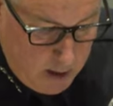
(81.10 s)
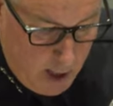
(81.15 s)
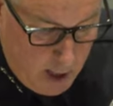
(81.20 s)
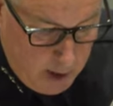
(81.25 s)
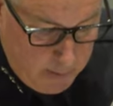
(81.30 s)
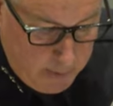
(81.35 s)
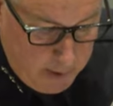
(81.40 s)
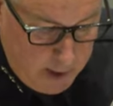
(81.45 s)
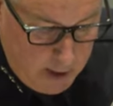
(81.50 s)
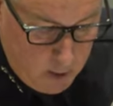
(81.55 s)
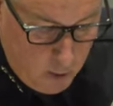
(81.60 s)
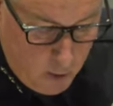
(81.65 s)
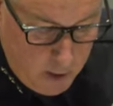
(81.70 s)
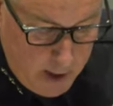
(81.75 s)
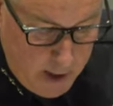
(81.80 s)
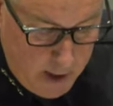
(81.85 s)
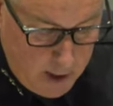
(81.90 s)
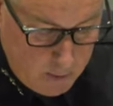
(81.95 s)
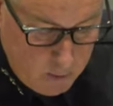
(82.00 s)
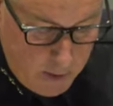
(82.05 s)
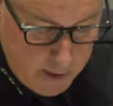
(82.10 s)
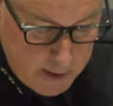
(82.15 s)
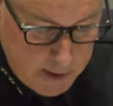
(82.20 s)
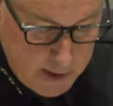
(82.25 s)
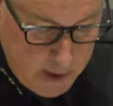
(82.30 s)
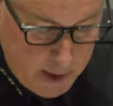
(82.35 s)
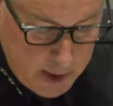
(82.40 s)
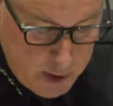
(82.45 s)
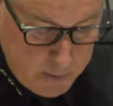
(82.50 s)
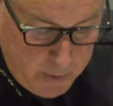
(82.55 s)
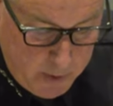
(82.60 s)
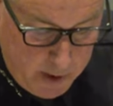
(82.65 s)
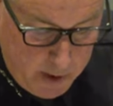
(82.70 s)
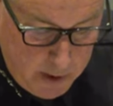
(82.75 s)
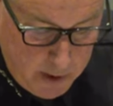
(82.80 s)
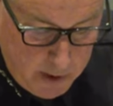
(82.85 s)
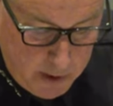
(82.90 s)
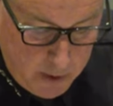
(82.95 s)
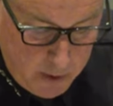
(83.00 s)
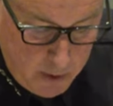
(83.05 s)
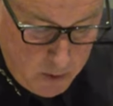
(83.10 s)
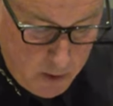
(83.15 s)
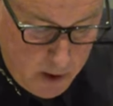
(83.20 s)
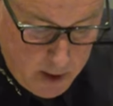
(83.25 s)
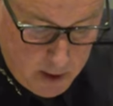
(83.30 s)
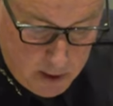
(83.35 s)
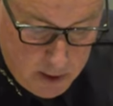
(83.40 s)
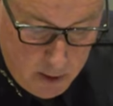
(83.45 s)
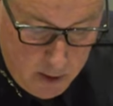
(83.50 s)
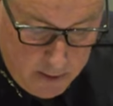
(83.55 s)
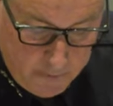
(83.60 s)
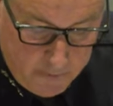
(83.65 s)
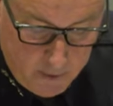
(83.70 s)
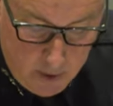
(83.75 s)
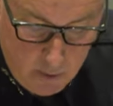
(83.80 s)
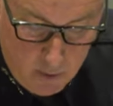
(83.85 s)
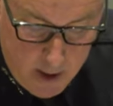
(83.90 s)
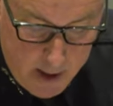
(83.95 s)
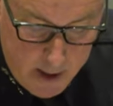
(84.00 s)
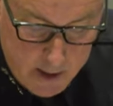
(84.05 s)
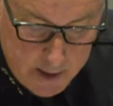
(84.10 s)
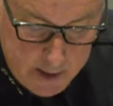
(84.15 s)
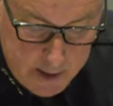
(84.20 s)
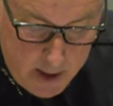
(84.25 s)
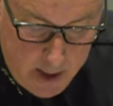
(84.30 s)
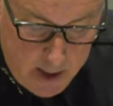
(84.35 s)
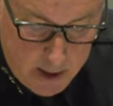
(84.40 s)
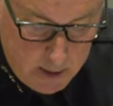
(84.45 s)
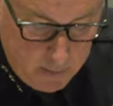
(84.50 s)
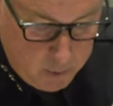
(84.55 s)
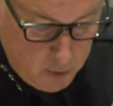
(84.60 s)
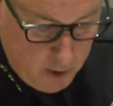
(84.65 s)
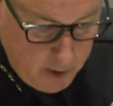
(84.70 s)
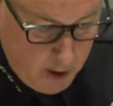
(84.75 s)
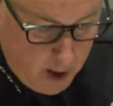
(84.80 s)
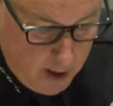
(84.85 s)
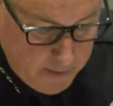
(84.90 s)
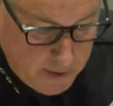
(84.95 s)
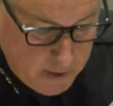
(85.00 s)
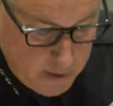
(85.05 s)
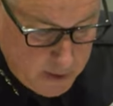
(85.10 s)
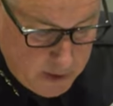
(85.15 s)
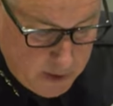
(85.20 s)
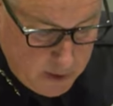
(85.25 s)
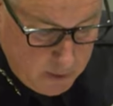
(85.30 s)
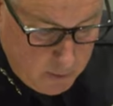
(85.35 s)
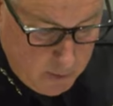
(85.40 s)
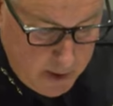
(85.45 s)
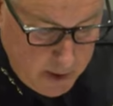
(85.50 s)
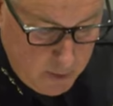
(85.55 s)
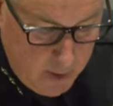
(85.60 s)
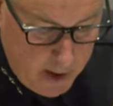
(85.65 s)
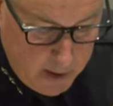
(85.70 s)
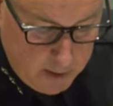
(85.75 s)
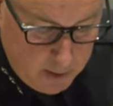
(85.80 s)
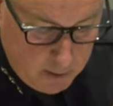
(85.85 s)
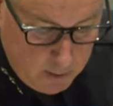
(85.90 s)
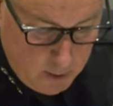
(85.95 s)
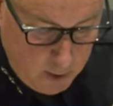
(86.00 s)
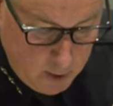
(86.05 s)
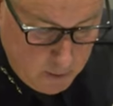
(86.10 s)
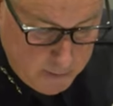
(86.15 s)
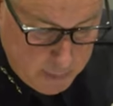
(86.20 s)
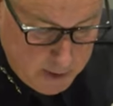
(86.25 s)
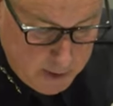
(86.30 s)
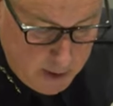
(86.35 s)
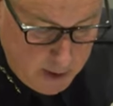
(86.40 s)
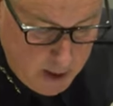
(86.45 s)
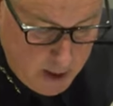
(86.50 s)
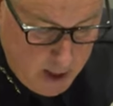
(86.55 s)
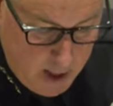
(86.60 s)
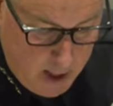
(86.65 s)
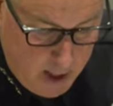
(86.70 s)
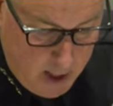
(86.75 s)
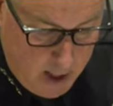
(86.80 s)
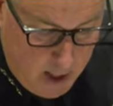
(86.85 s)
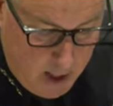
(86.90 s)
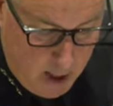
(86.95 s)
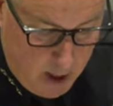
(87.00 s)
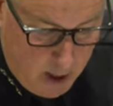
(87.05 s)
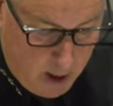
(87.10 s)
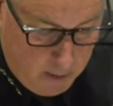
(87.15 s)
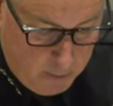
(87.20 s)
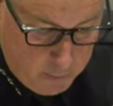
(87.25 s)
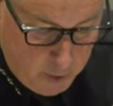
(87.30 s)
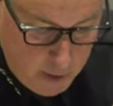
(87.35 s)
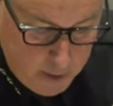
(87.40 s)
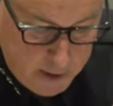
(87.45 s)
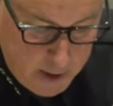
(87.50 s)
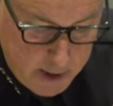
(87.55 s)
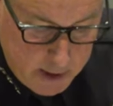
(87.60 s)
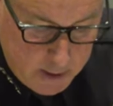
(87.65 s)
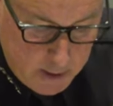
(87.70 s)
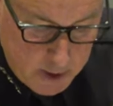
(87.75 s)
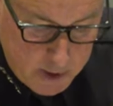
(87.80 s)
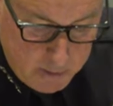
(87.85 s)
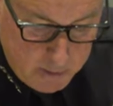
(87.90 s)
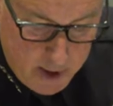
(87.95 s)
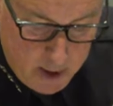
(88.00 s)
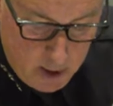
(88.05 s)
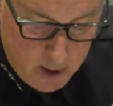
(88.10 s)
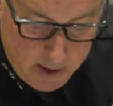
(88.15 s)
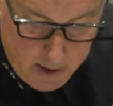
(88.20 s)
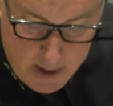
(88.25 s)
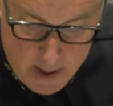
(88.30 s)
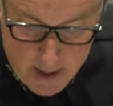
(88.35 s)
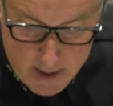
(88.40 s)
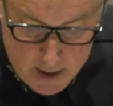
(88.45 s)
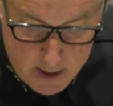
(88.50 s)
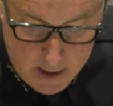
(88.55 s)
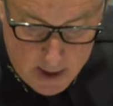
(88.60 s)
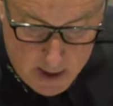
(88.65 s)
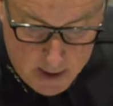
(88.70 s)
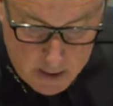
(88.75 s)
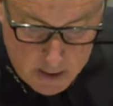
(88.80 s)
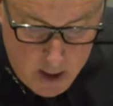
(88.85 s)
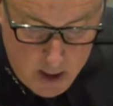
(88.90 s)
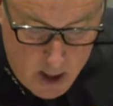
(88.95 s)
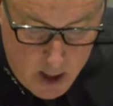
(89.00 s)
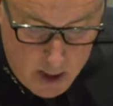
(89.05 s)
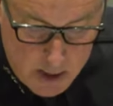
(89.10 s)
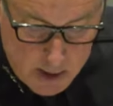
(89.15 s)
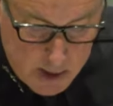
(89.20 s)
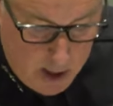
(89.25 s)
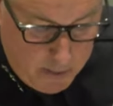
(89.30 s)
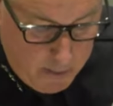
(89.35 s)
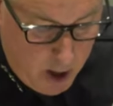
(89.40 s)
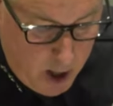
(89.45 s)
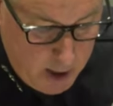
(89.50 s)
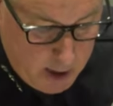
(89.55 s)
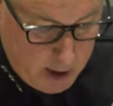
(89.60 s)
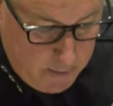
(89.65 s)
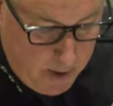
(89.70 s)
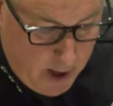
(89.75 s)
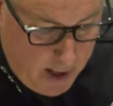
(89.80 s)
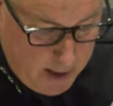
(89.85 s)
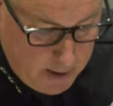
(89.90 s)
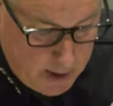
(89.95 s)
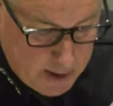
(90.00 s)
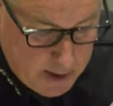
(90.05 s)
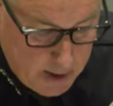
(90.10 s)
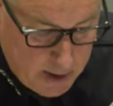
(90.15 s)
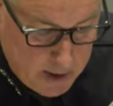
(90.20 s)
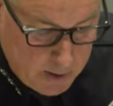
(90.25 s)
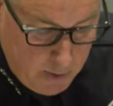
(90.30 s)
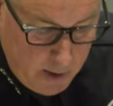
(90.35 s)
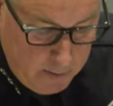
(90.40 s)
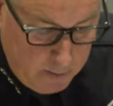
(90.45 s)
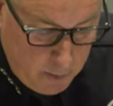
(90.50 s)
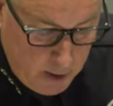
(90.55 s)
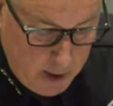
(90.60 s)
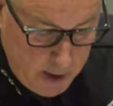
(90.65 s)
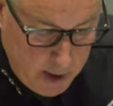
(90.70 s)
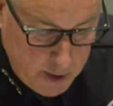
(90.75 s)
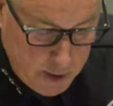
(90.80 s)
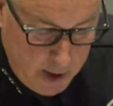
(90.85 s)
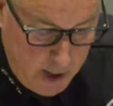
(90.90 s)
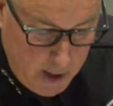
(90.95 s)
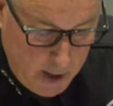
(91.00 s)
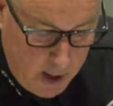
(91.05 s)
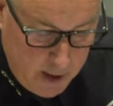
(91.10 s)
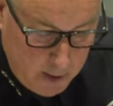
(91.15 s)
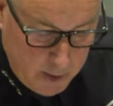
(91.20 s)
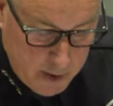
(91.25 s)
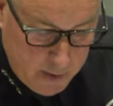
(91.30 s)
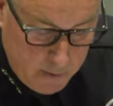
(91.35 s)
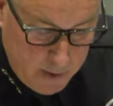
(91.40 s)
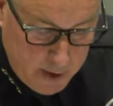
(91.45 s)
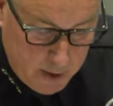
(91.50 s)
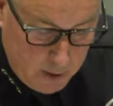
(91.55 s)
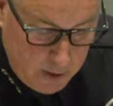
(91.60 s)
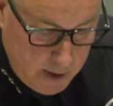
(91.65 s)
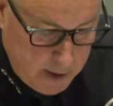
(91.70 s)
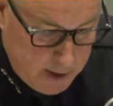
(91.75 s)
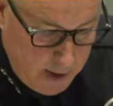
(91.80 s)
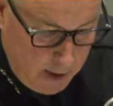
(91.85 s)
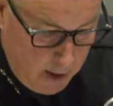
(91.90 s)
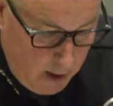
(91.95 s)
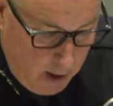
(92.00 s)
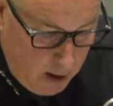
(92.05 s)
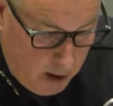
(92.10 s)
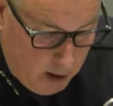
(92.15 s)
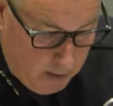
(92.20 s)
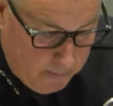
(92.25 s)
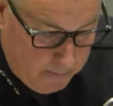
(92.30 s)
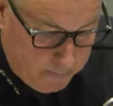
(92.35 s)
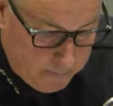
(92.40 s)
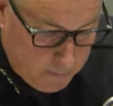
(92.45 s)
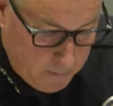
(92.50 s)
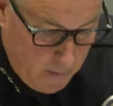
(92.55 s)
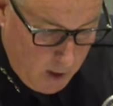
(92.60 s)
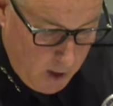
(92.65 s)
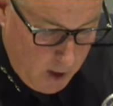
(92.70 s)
The LAPD coordinated with CHP to clear the freeways and deploying officers to redirect the groups. Protesters splintered again, and then some occupying the 6th Street Bridge and others returned to City Hall.